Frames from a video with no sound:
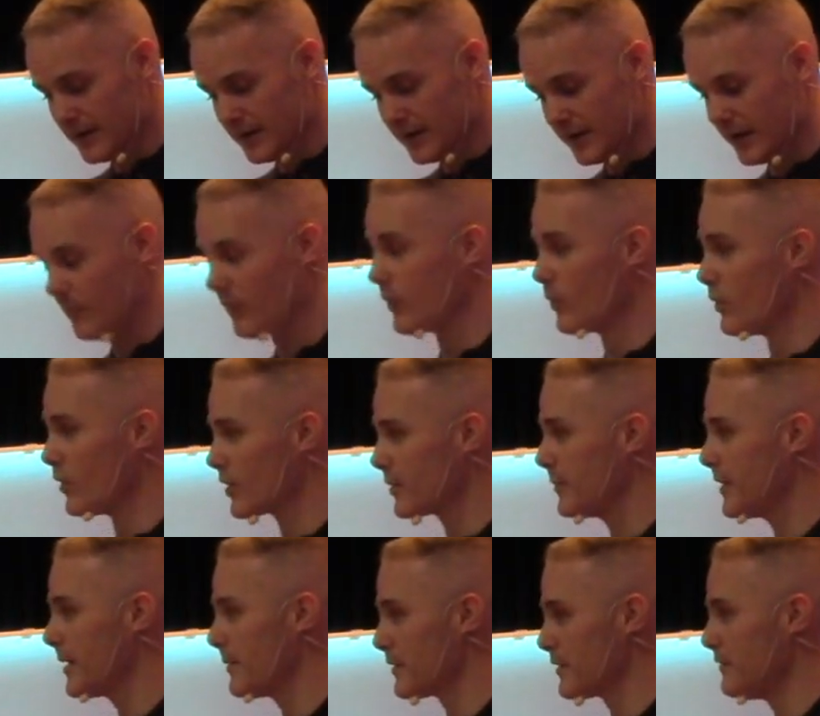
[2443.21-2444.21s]
and we want to
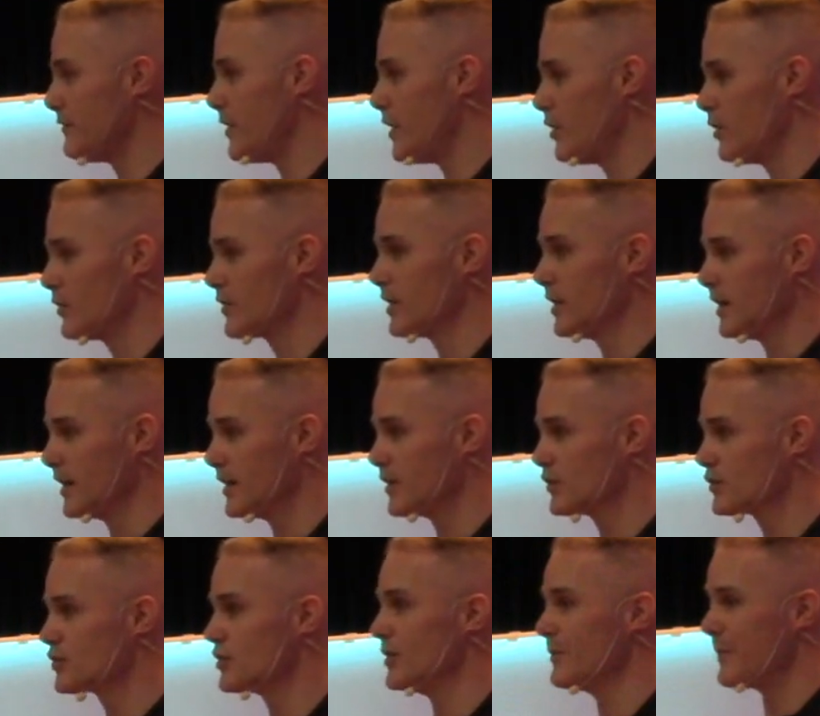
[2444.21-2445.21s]
be able to follow the
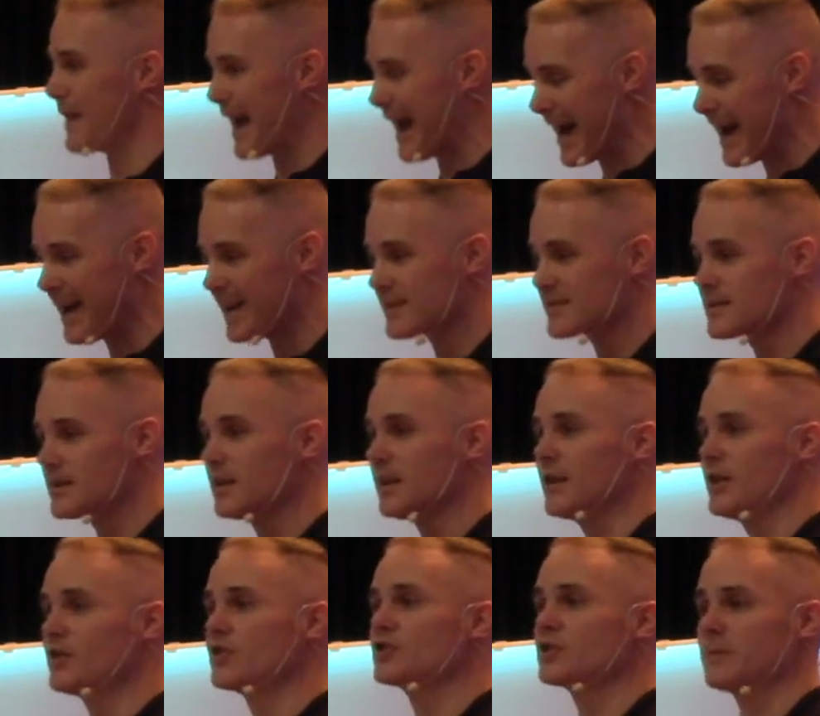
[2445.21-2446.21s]
leadership as the
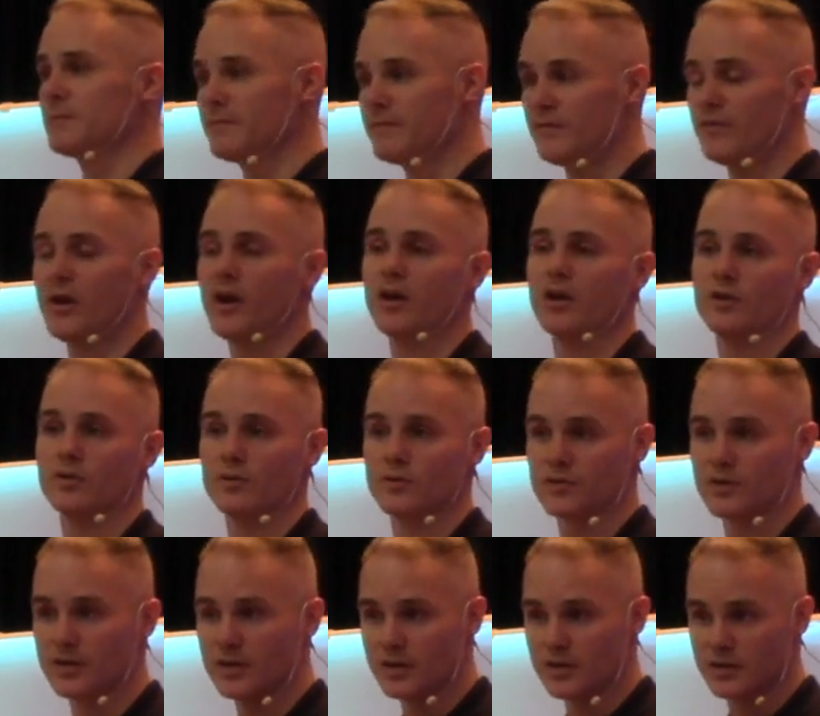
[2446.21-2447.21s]
leadership
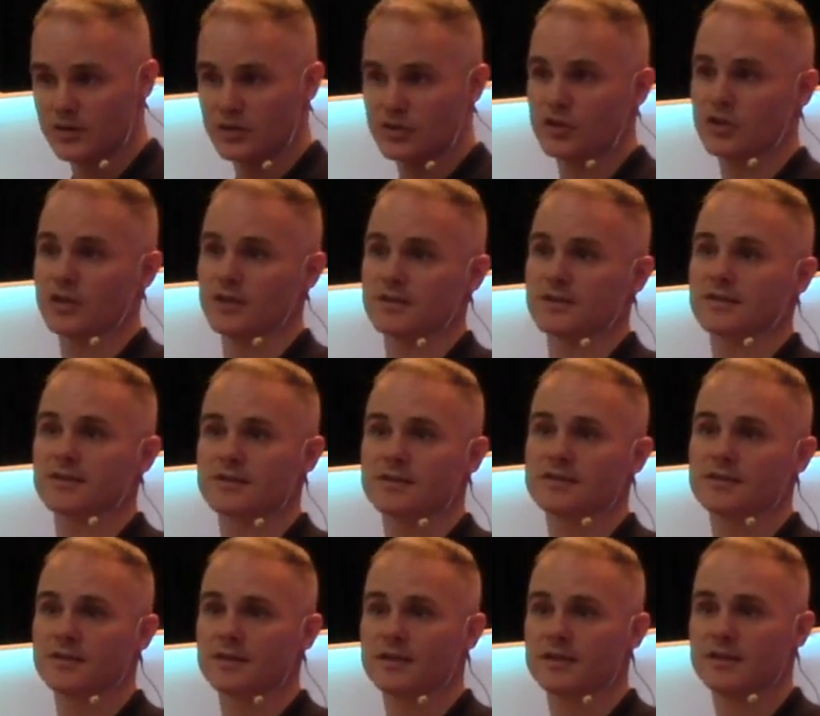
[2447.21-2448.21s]
follows Jesus.
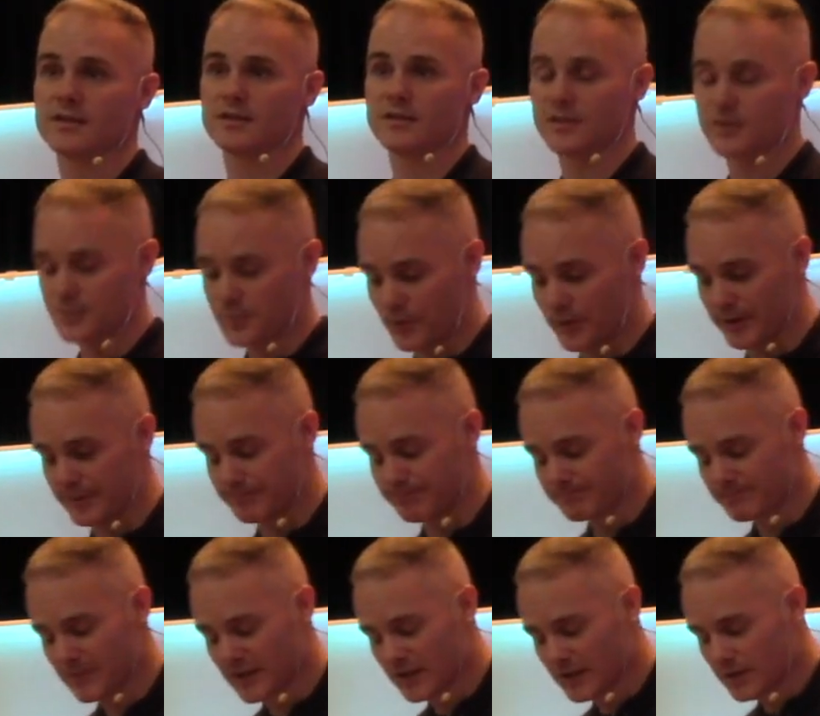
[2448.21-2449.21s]
Let's pray.
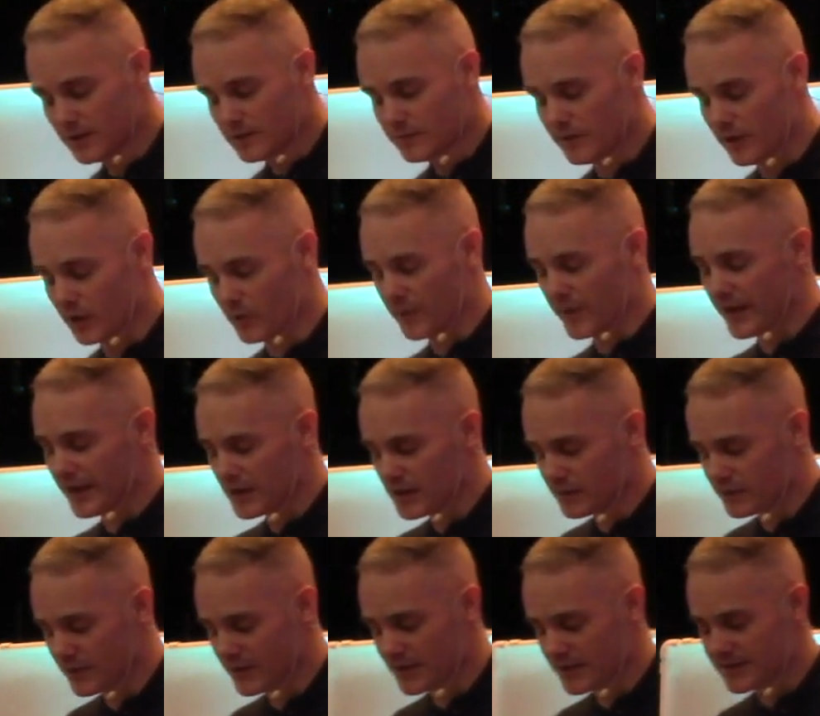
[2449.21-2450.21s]
Father, we thank you
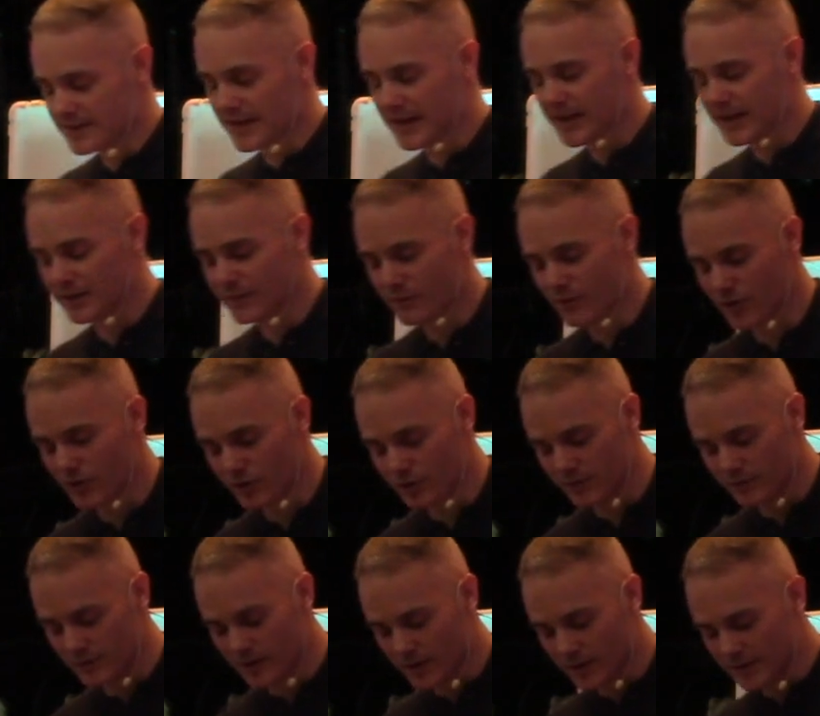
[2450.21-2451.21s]
for this day and for all
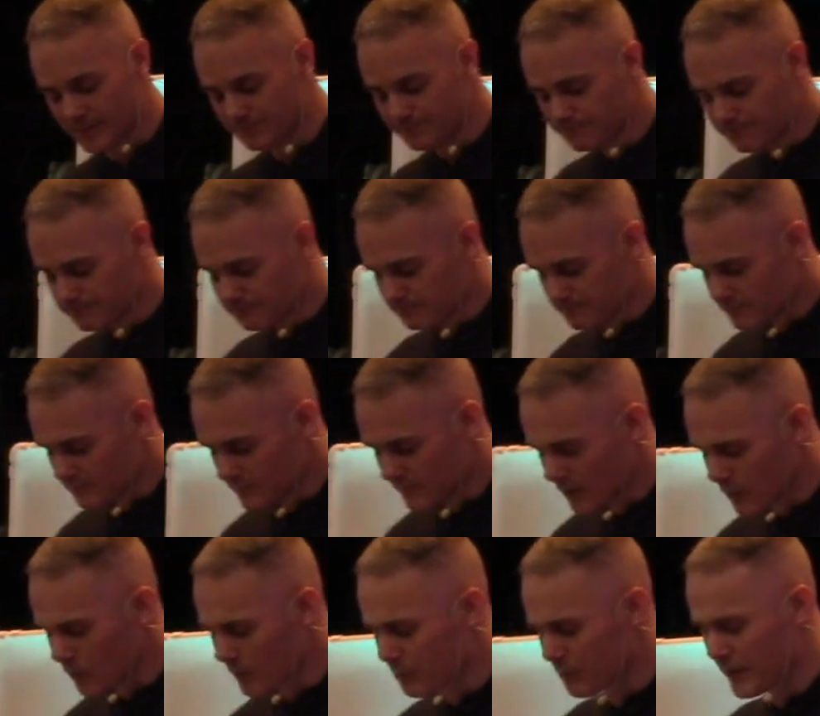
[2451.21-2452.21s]
you've done.
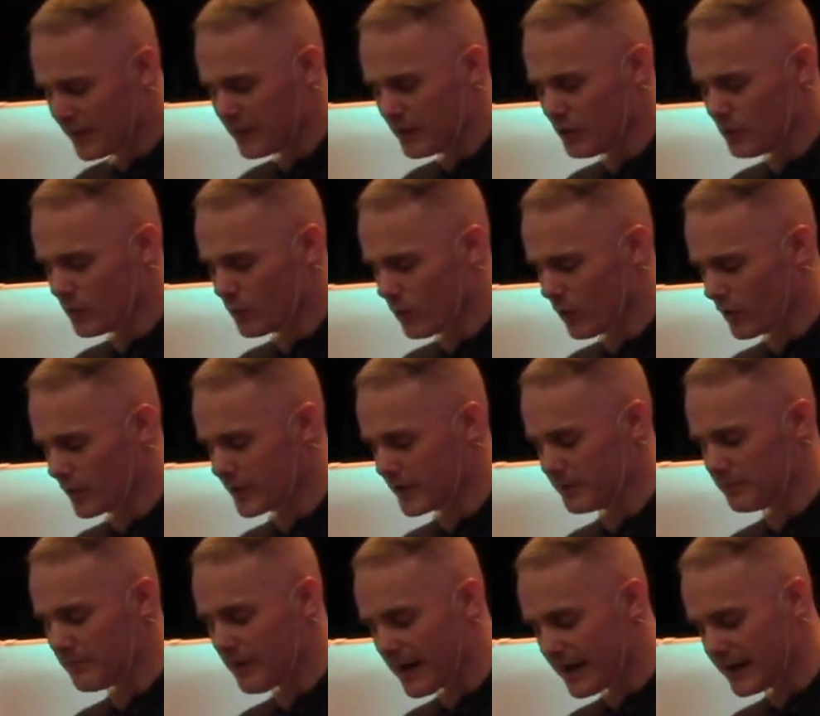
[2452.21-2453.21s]
We pray that you would work in a
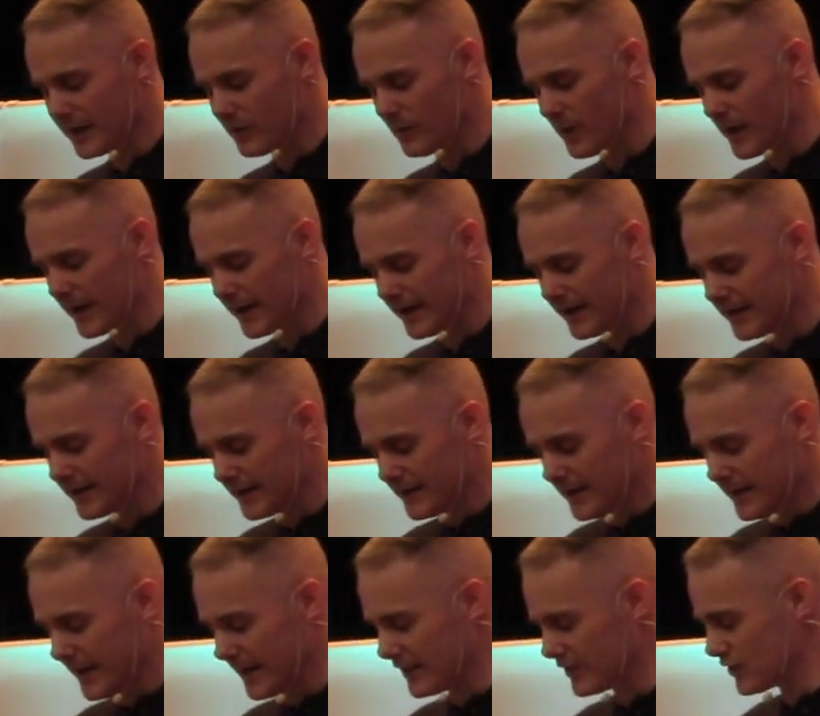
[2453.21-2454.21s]
mighty way
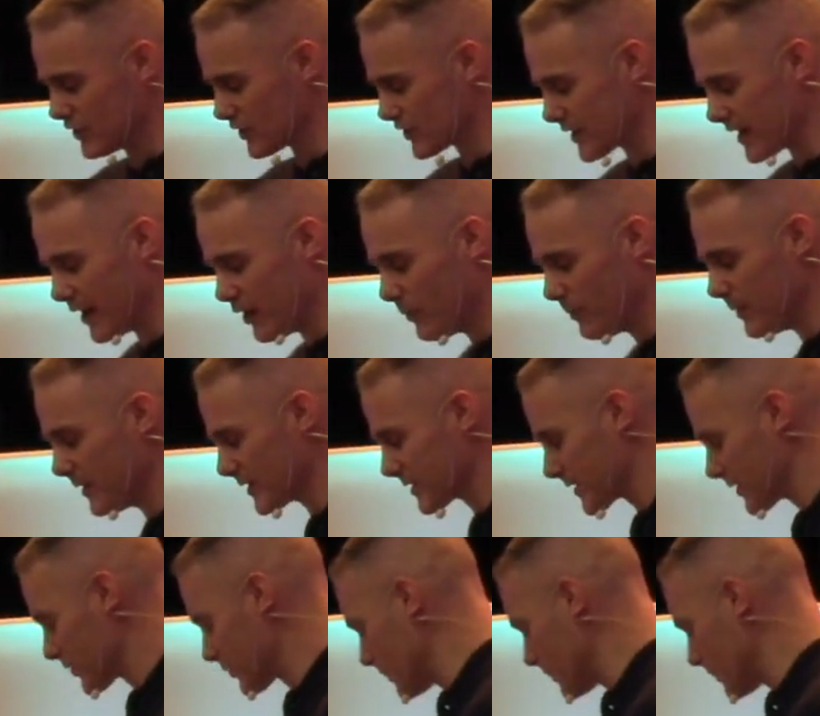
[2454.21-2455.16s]
and just help us as